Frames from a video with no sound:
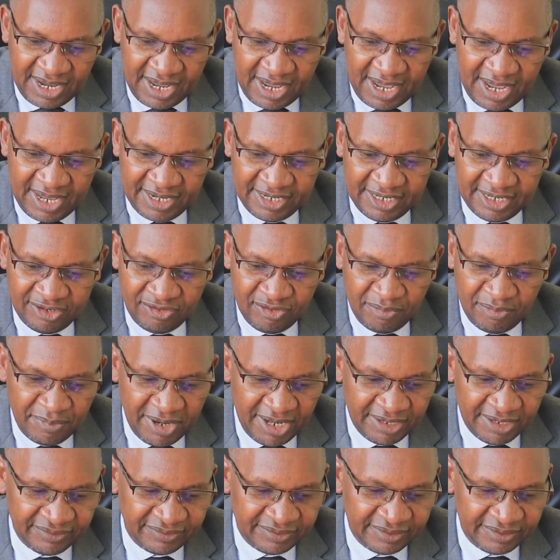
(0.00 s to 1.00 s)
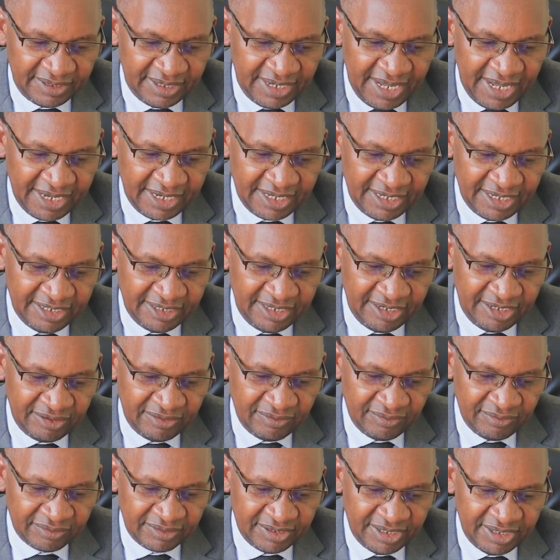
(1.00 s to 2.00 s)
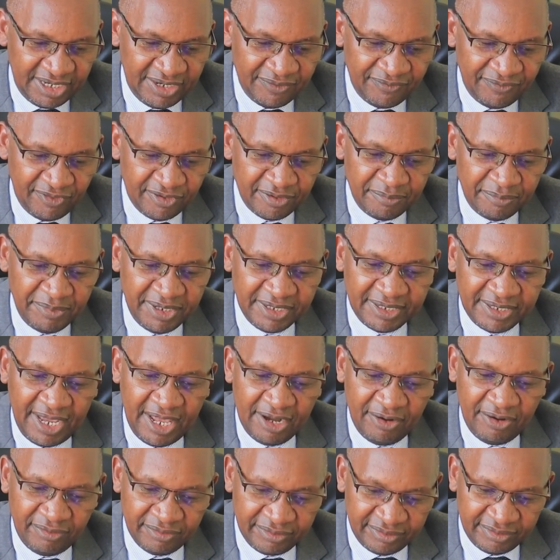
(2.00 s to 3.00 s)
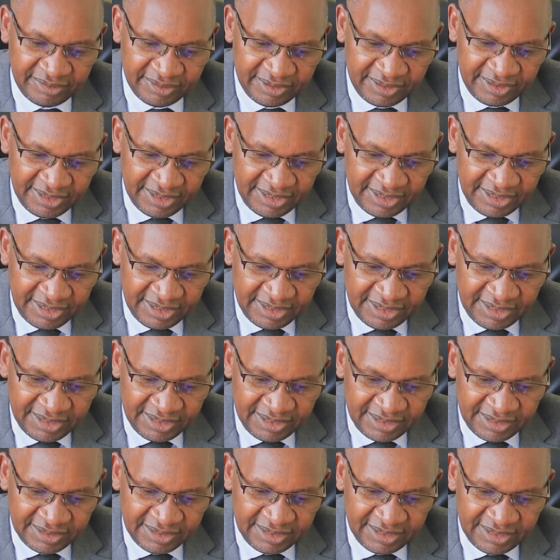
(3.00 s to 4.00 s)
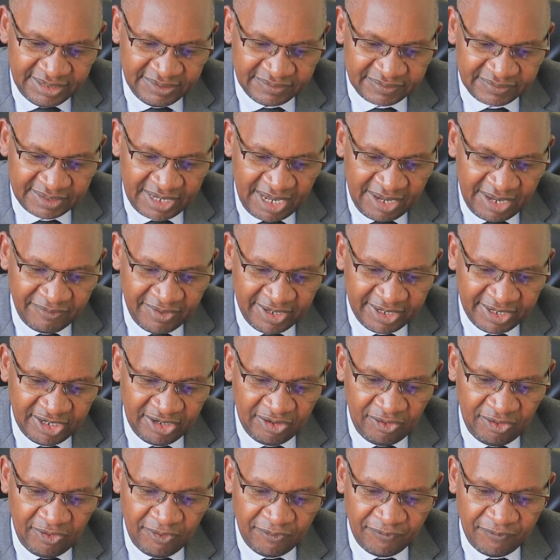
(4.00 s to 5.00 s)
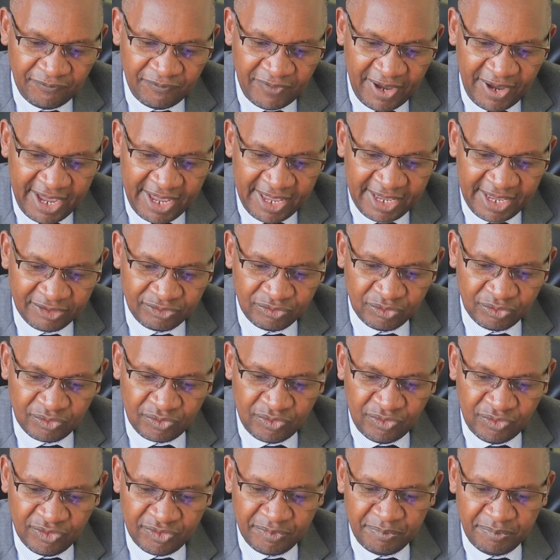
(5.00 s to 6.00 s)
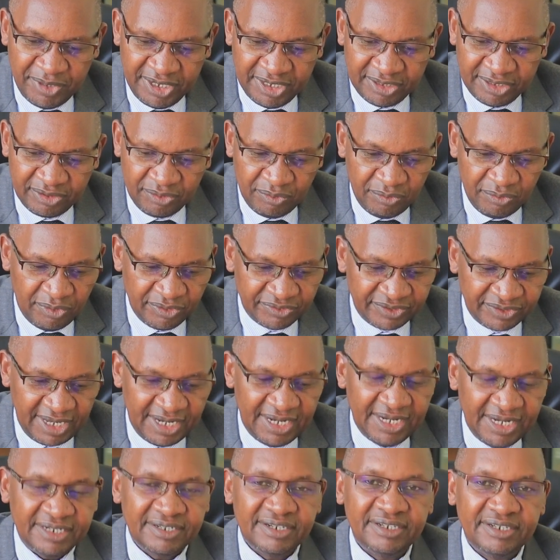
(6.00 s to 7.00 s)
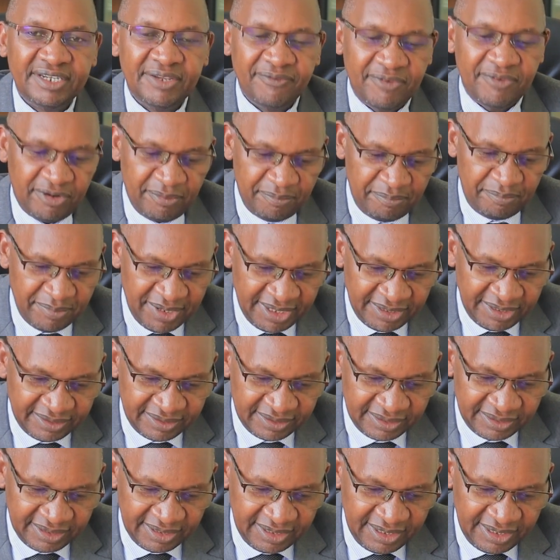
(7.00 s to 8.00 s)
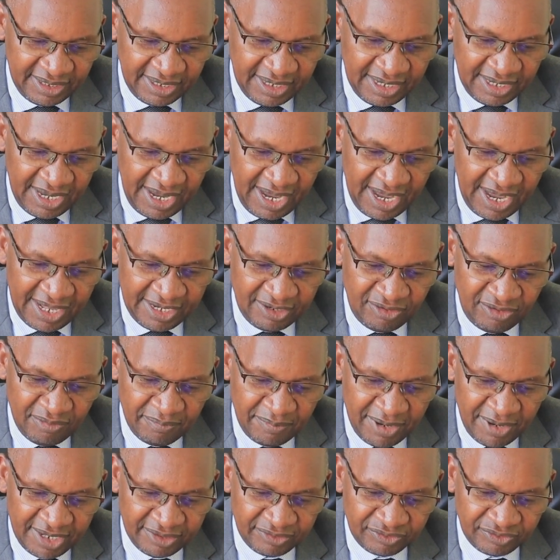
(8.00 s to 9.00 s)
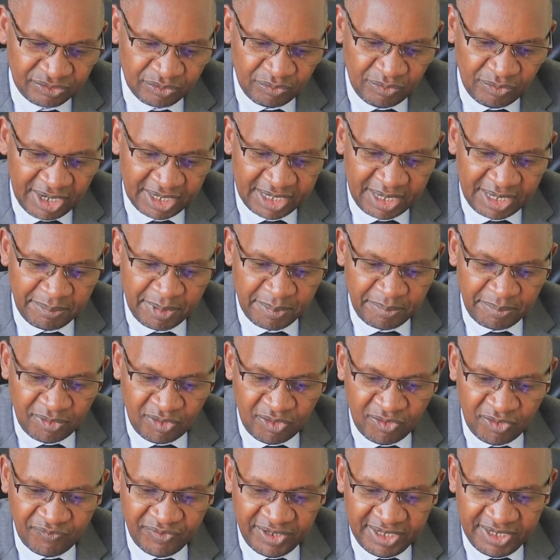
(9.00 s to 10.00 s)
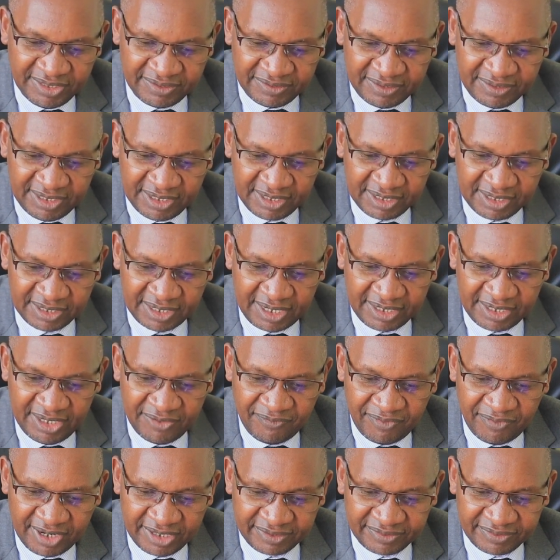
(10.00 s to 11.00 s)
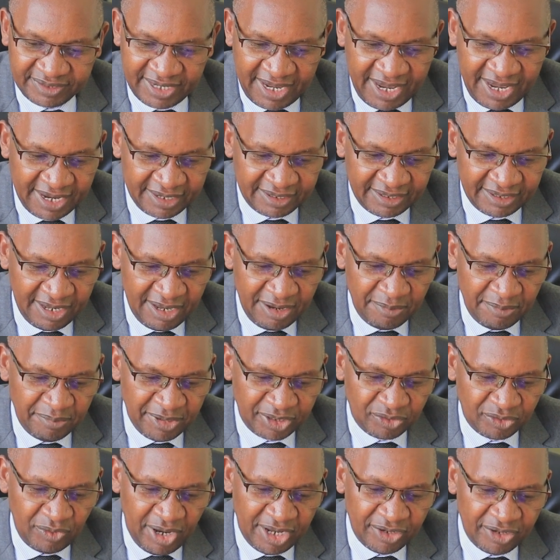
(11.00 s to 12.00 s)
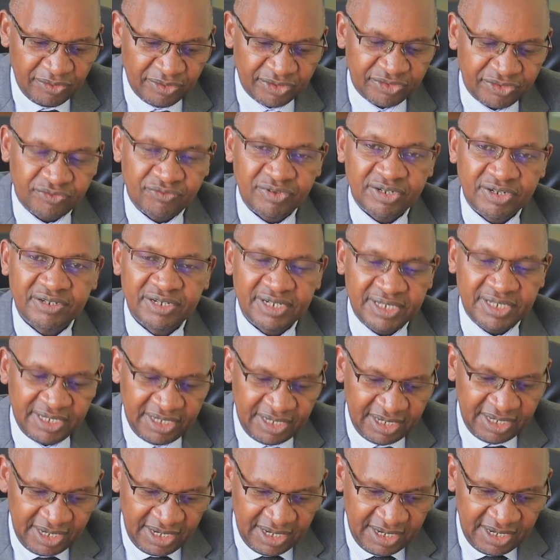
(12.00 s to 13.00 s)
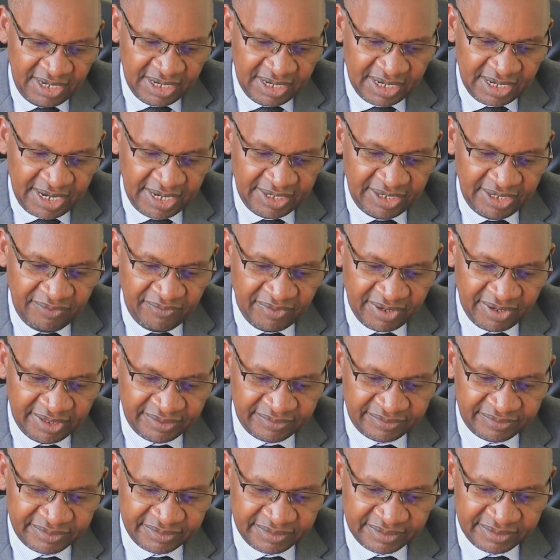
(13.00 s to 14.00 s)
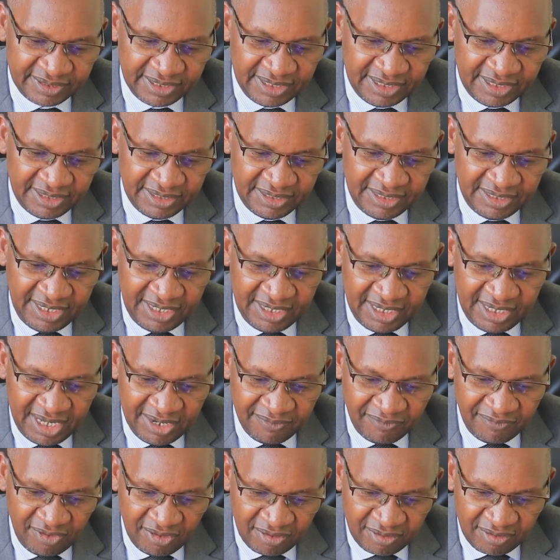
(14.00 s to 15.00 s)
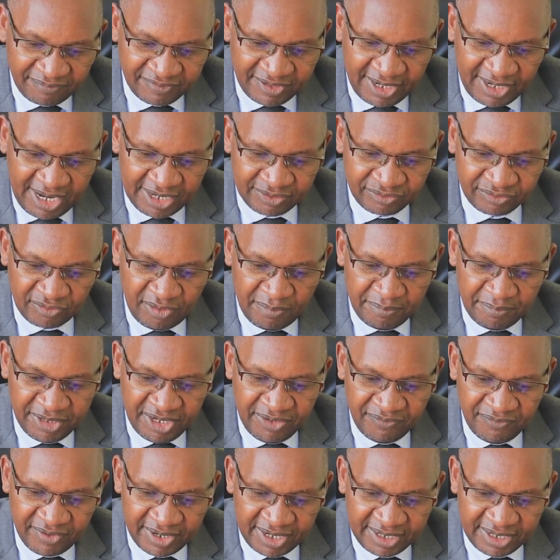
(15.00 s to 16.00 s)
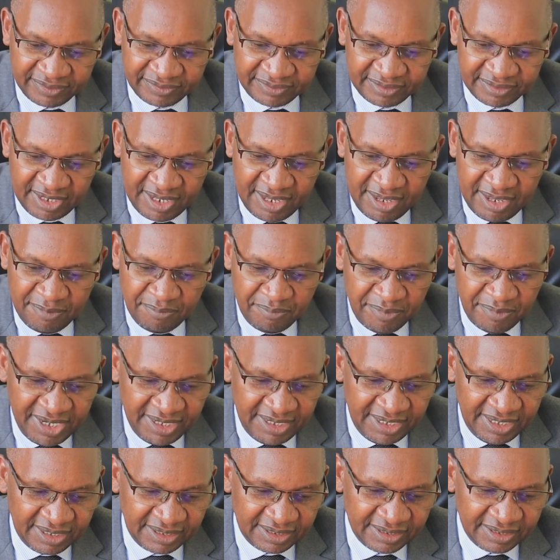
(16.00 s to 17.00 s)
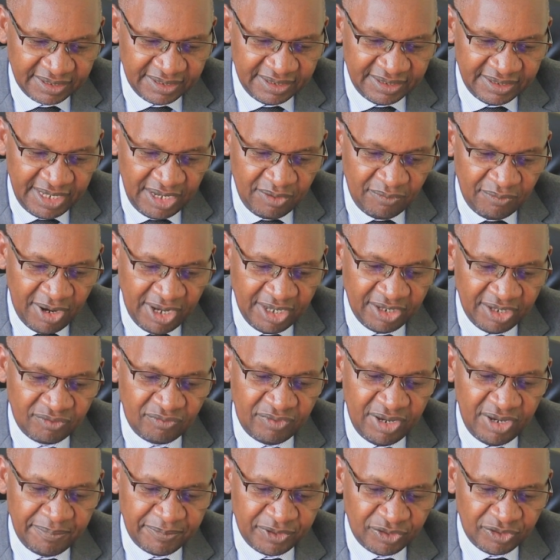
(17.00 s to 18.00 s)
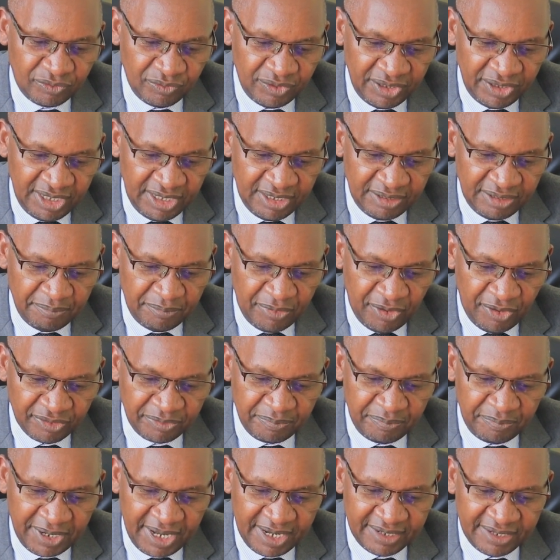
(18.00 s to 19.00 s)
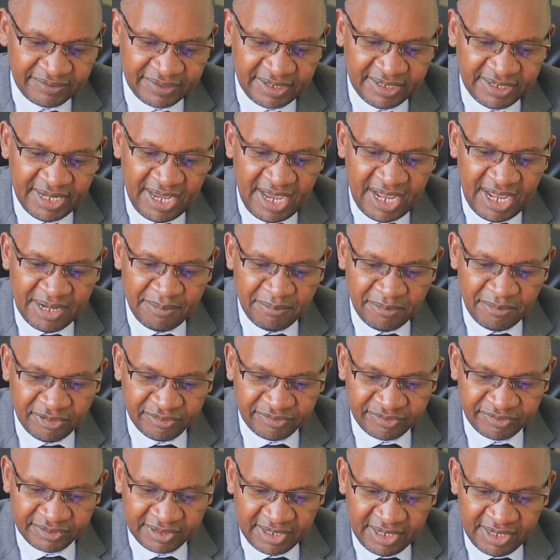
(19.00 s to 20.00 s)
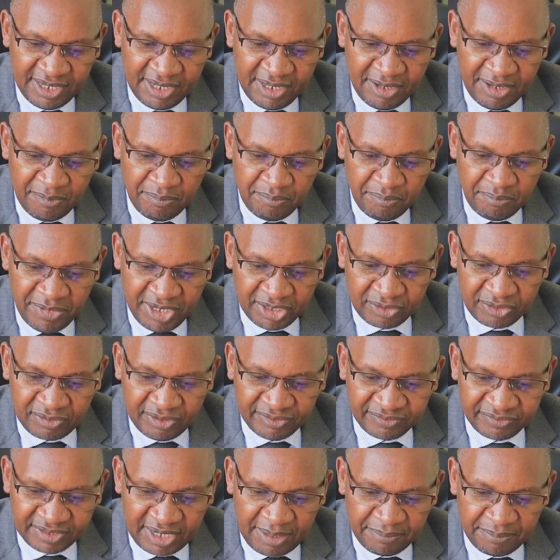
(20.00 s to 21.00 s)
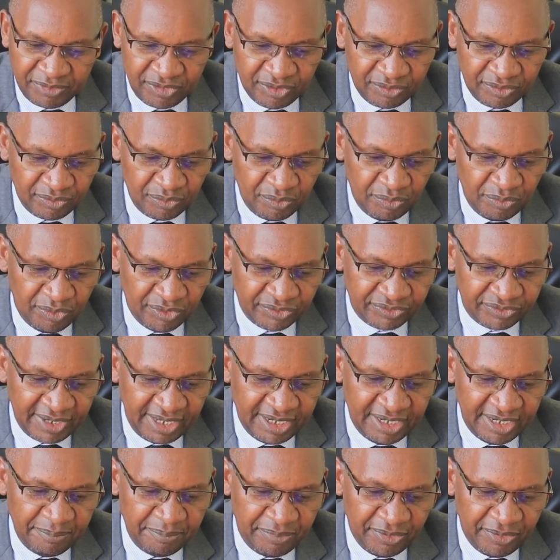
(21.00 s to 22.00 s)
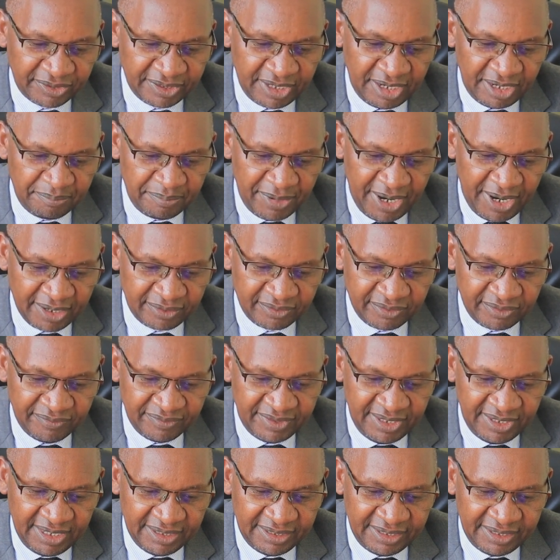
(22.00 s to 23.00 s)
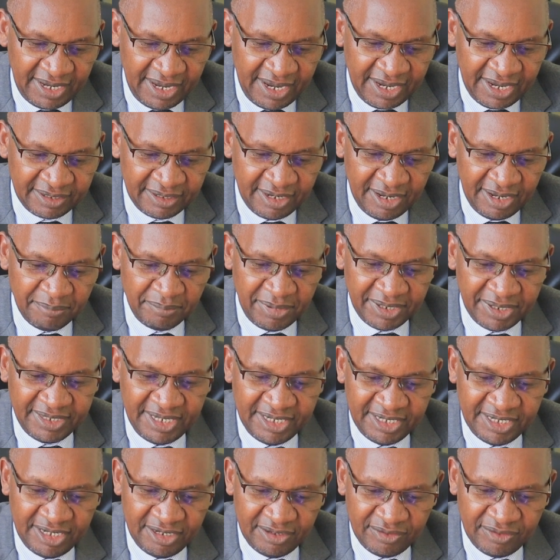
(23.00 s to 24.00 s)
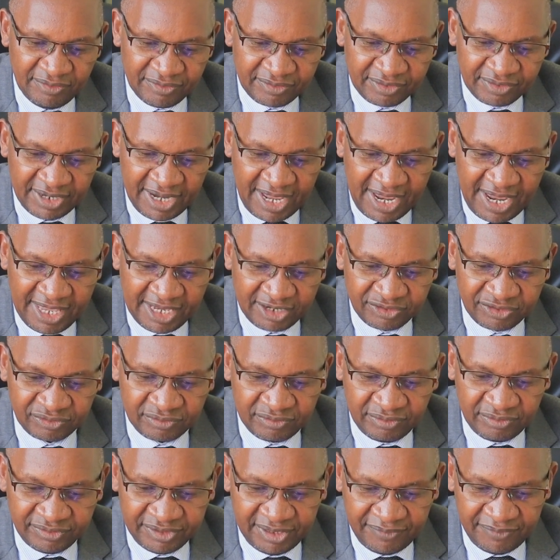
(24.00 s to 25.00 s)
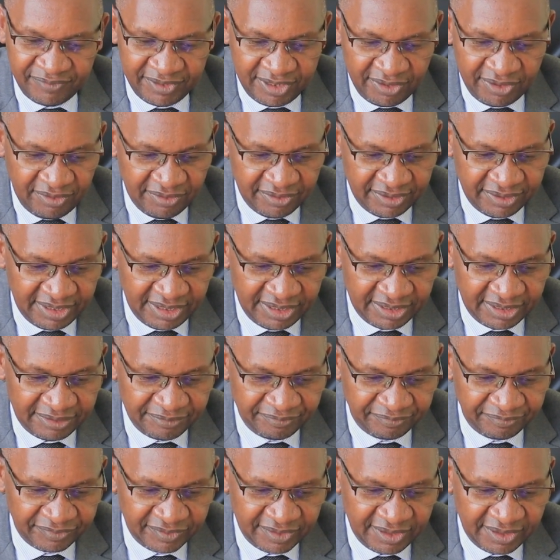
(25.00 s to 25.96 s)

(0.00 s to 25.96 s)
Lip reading: Early humans likely did not live on meat alone. The discovery of fire to cook meat was a later development. Early humans were capable of eating carnivorous diet, but were not strictly carnivorous. They evolved as omnivorous, meaning they were equipped to eat both plants and animals. Meat consumption was an important part of their diet, but they did not rely exclusively on it.